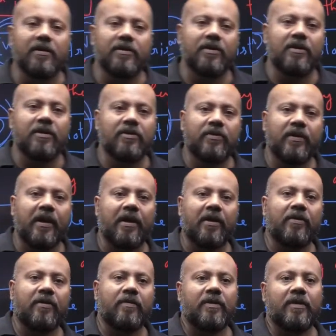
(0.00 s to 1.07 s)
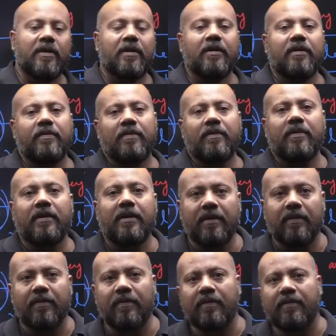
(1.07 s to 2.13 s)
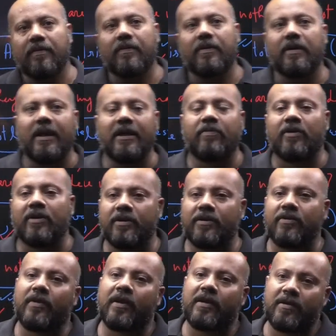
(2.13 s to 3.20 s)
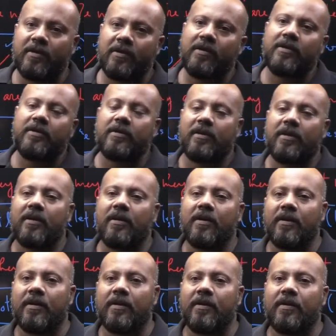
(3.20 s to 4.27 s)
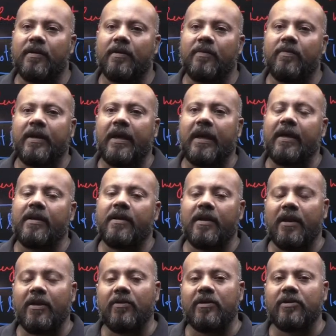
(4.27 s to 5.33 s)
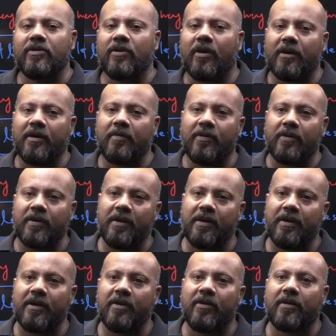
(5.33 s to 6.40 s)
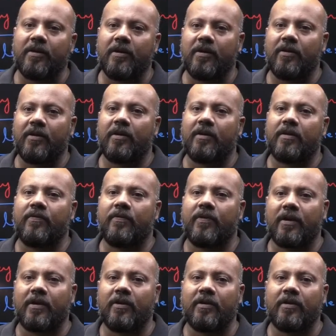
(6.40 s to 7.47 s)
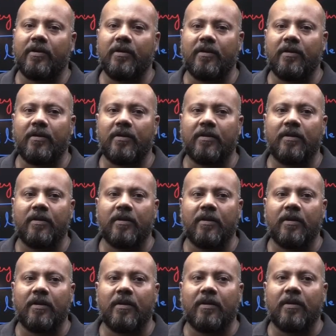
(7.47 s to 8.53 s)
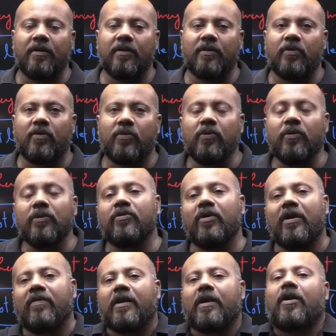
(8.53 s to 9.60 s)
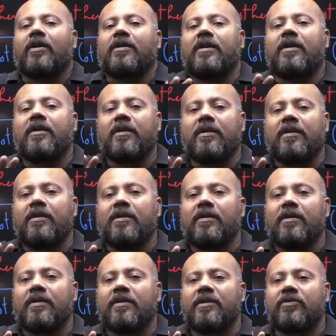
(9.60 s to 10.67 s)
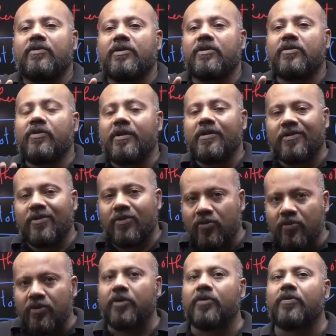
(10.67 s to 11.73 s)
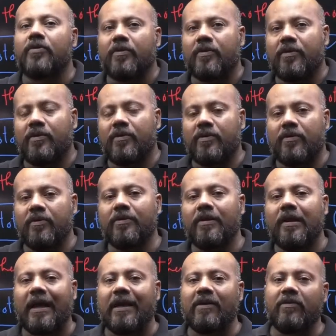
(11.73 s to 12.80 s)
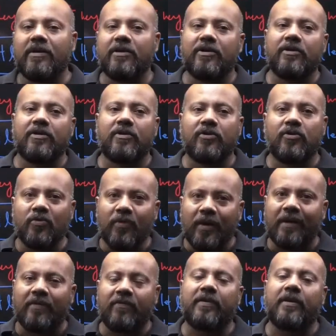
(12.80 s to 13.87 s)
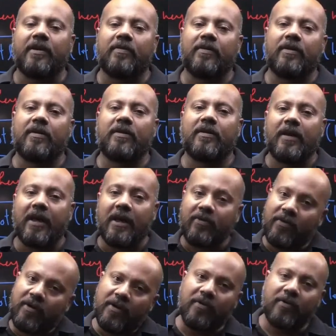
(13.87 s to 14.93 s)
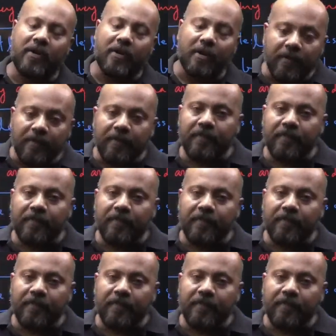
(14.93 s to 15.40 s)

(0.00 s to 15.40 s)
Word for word: engineering, so I cannot be the right person to answer this. But I can tell you it's not about Indian author or foreign author. Whosoever author is going to suit you, whose language you are comfortable, that only you read,